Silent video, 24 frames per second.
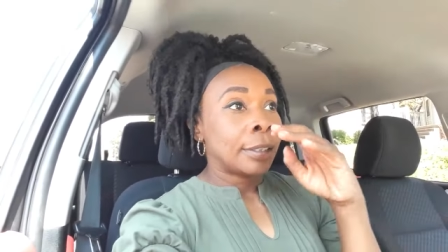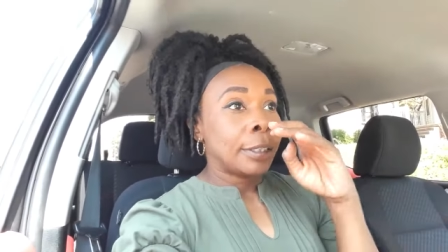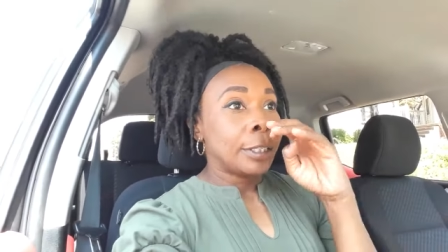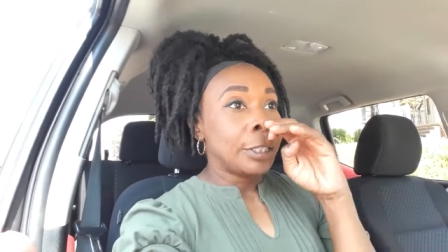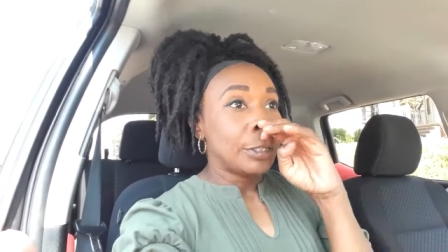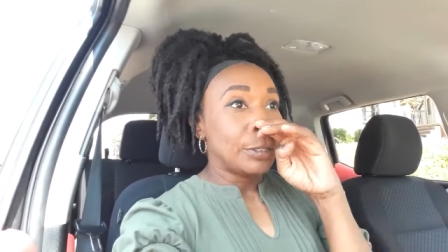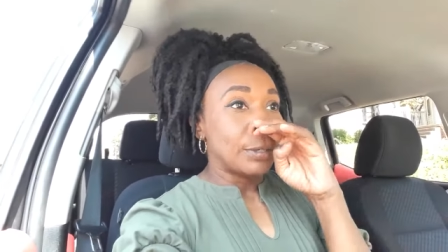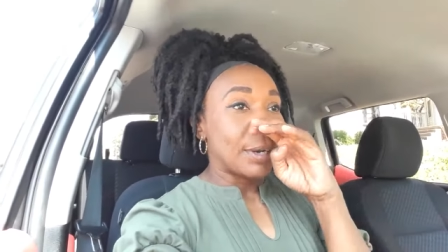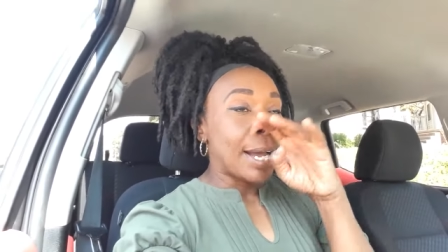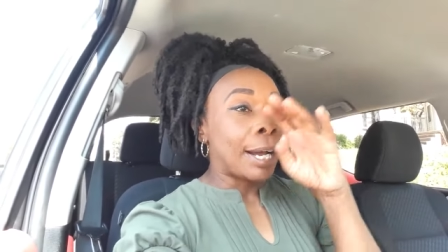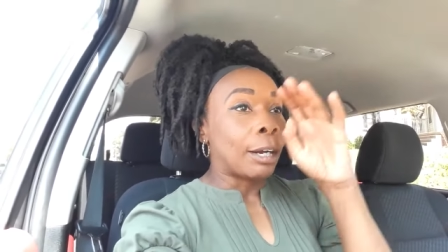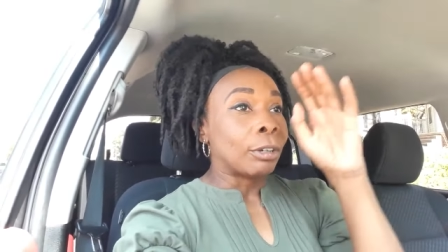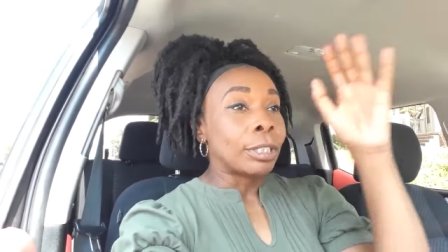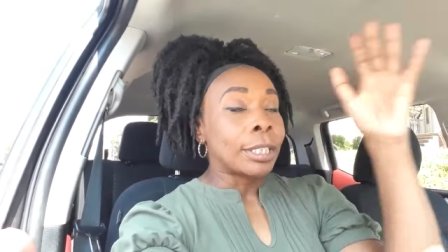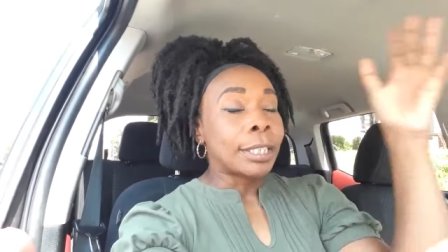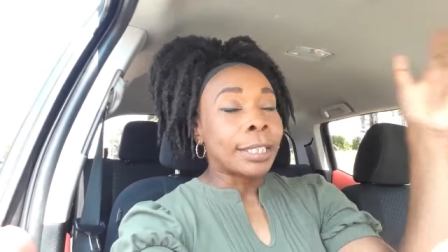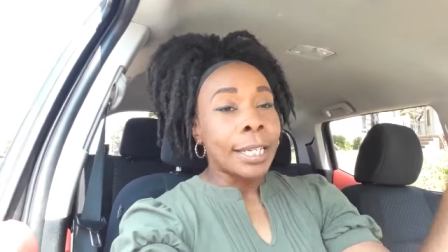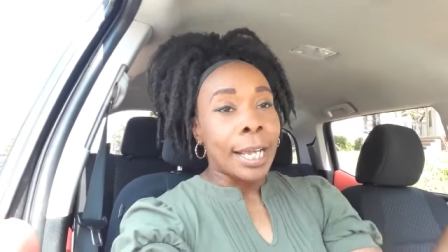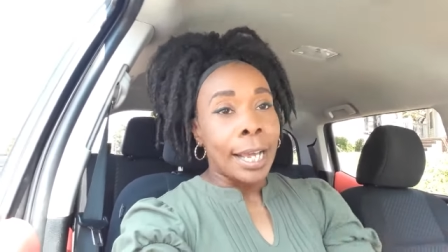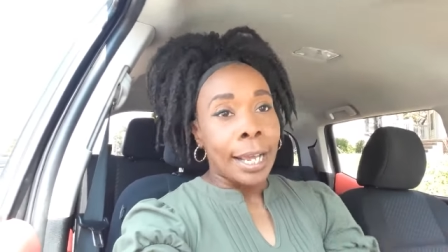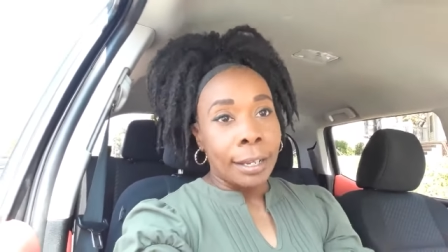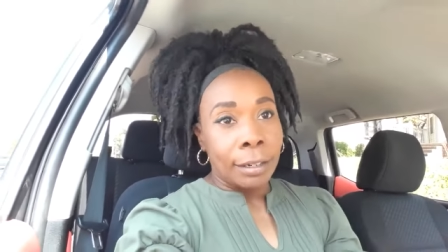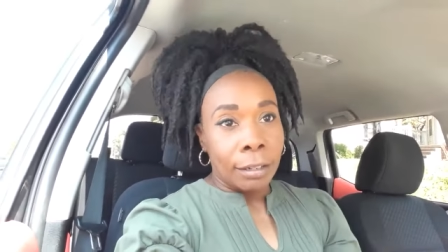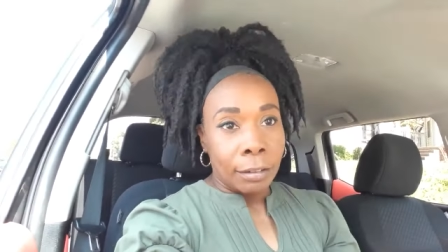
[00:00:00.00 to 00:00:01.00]
you know,
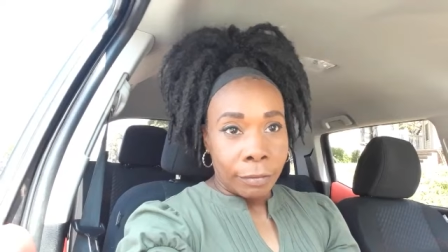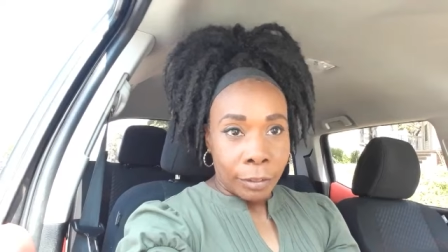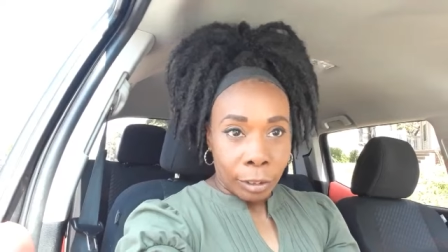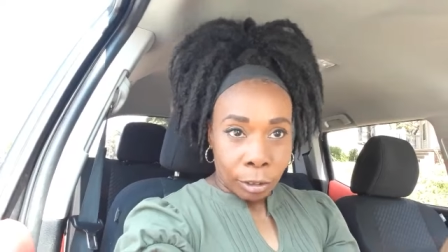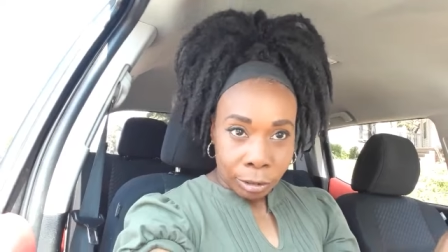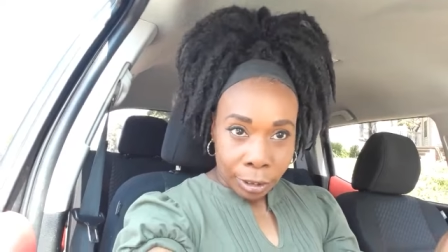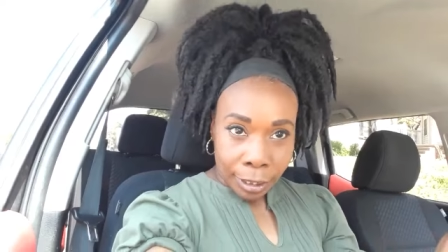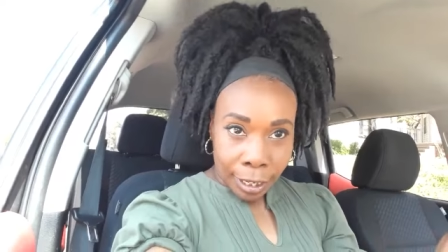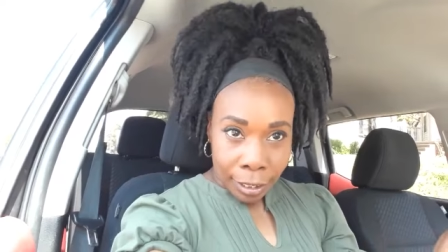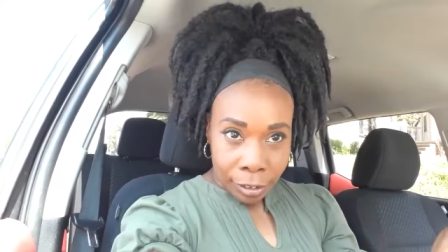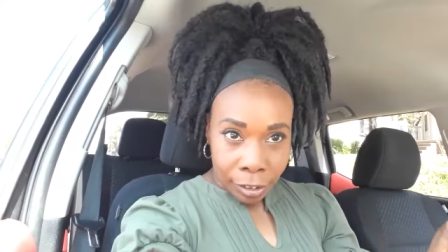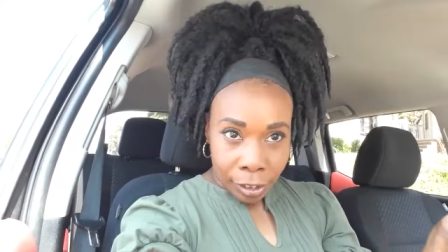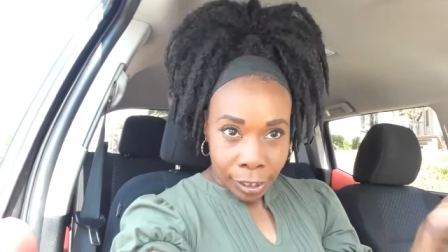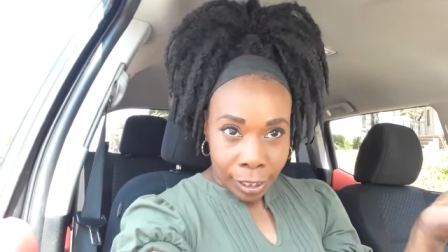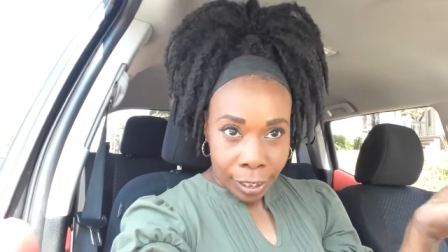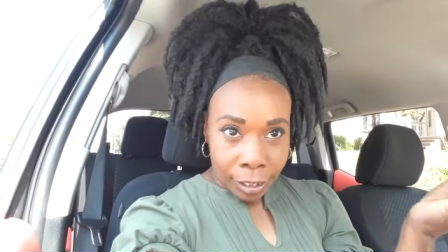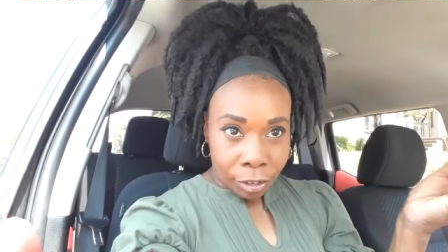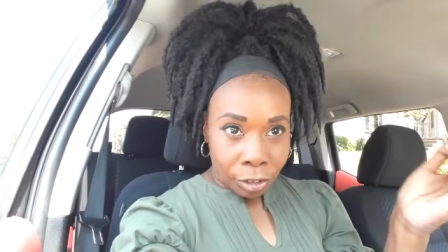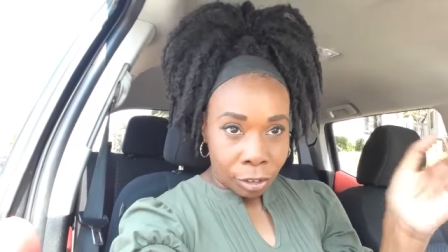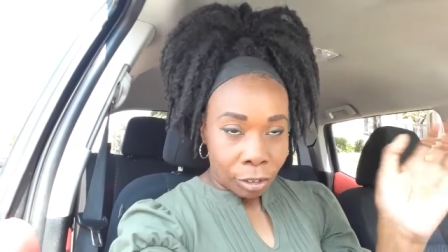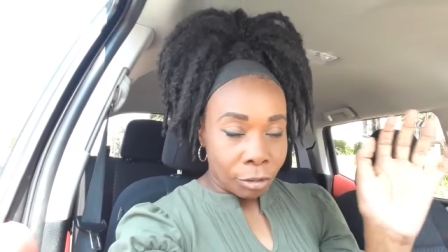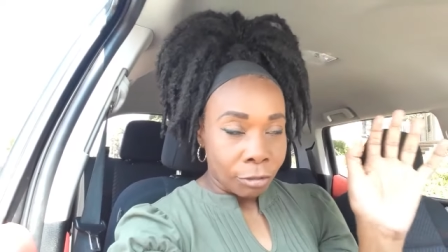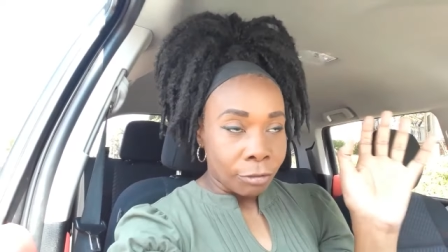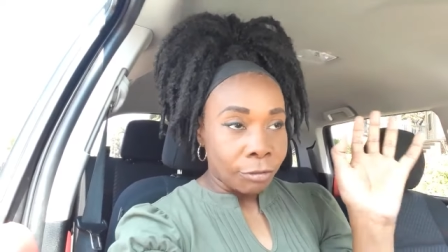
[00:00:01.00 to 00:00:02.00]
outside of those
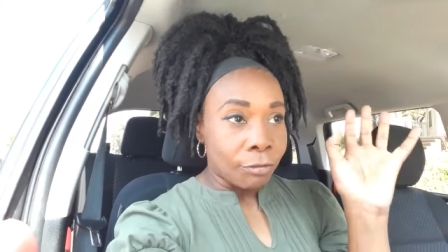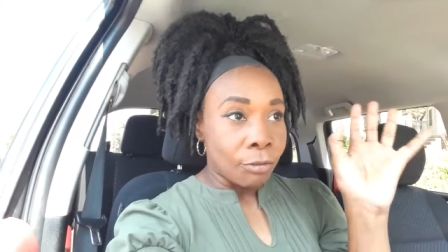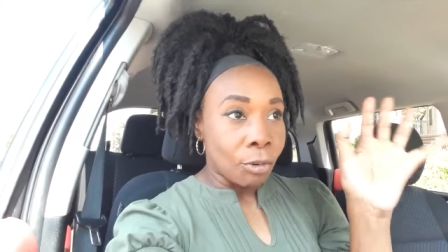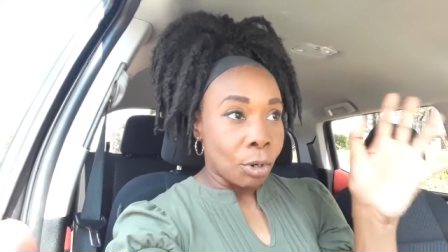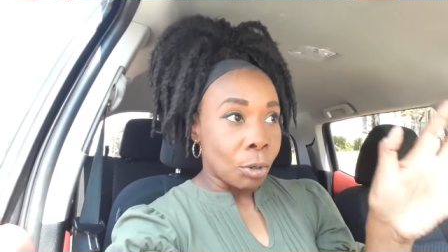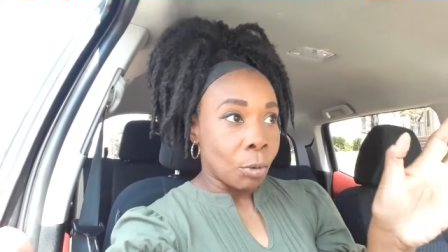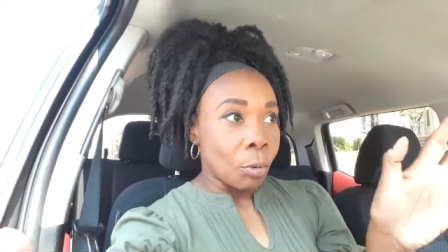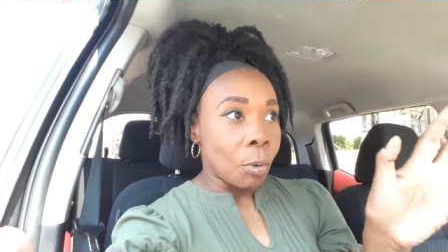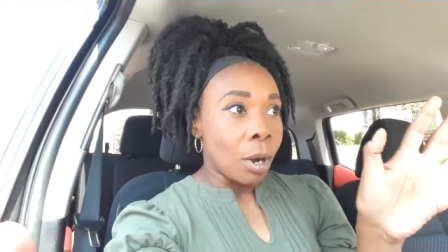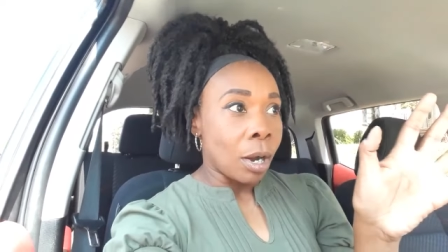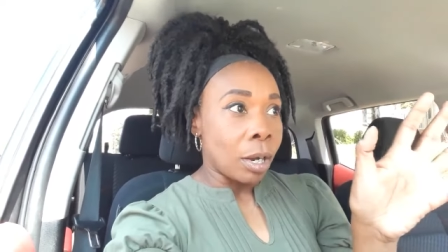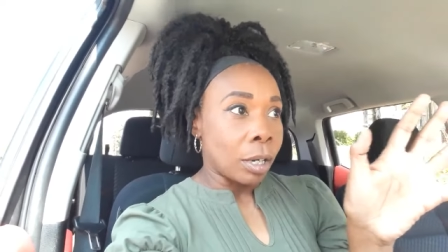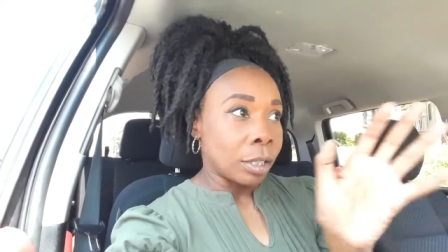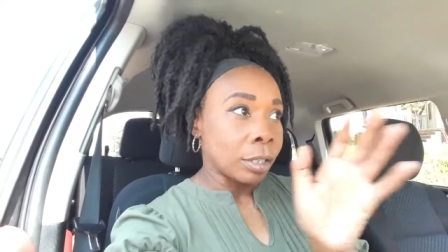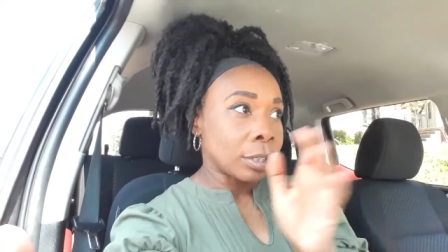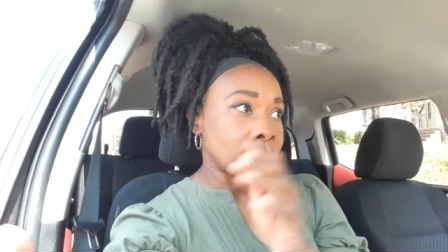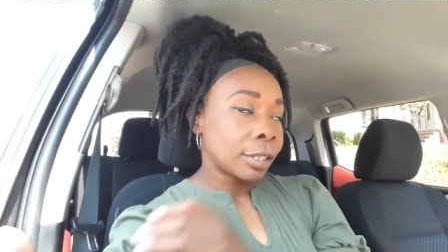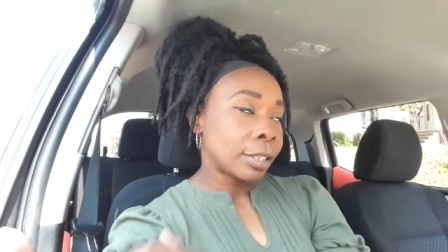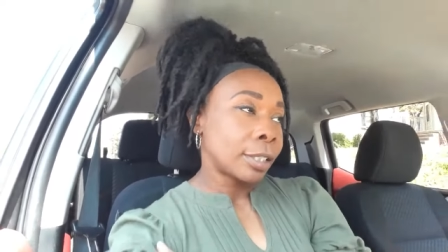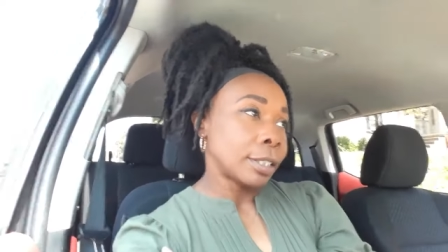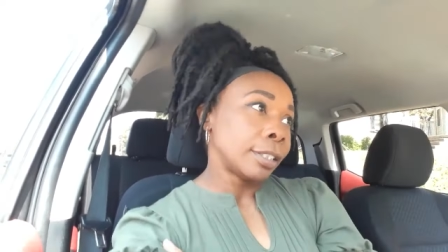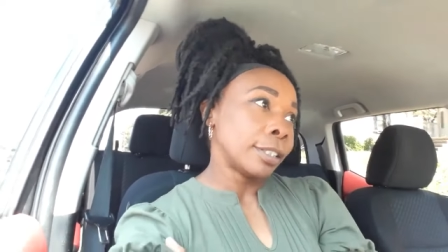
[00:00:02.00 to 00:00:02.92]
educational four walls.